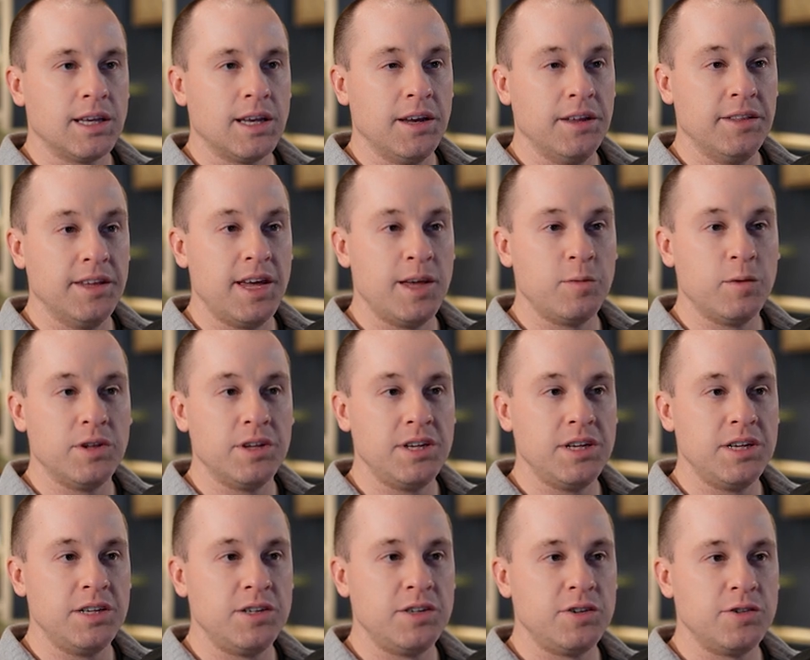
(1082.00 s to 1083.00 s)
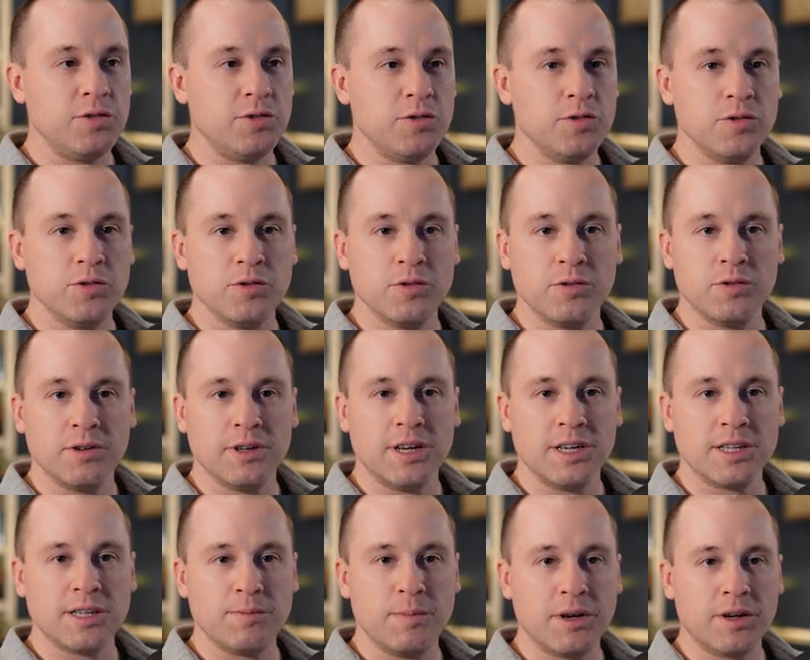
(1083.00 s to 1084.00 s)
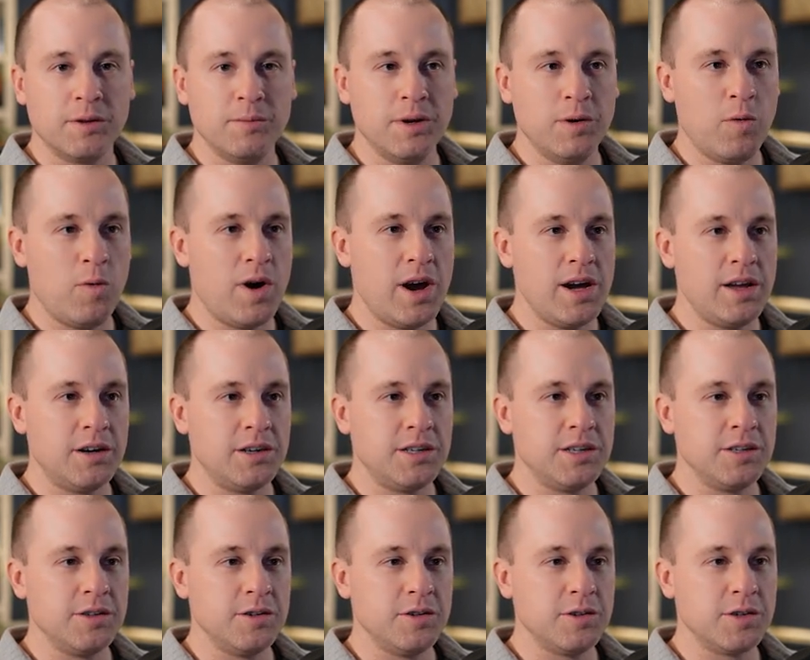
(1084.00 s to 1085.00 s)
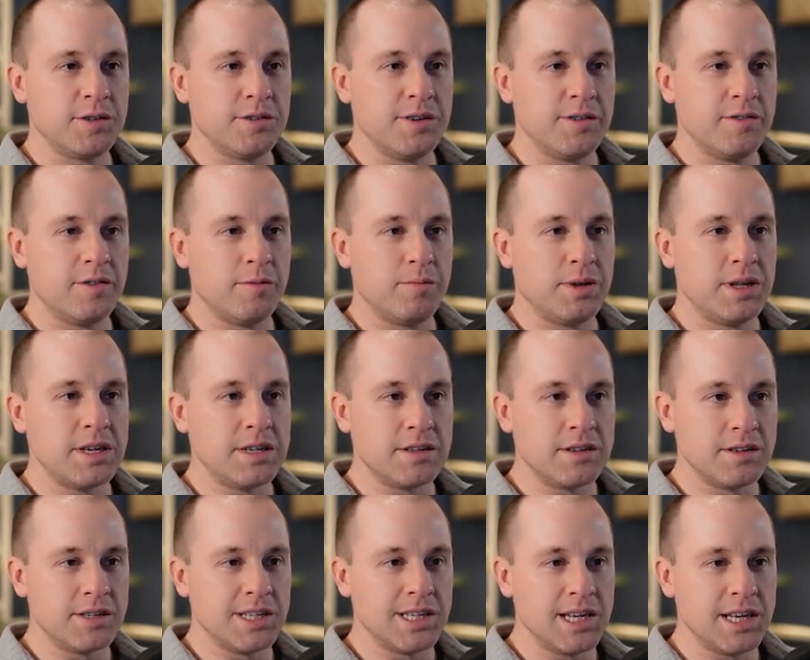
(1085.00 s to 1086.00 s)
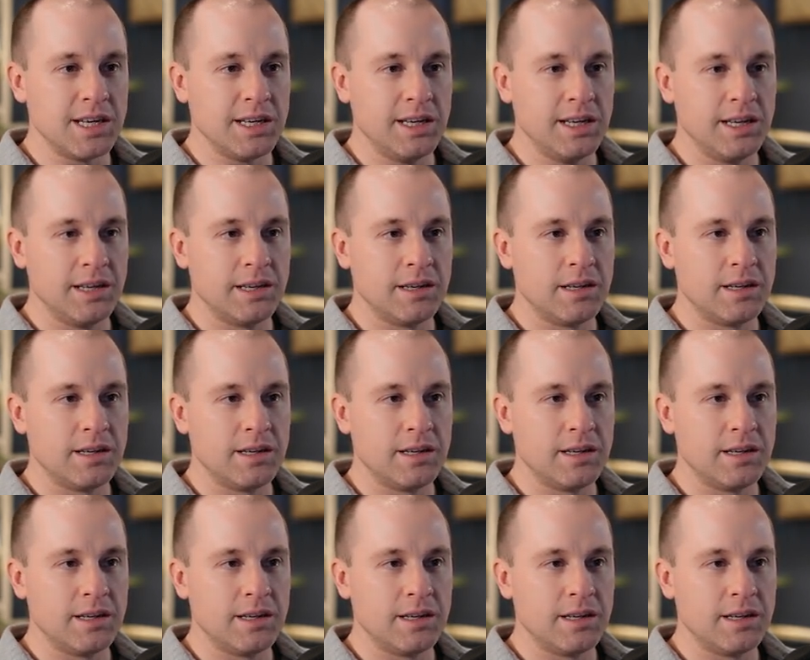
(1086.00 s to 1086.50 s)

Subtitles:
And then we'll need to, let's make it a little bit wider too, so we have a place to stand.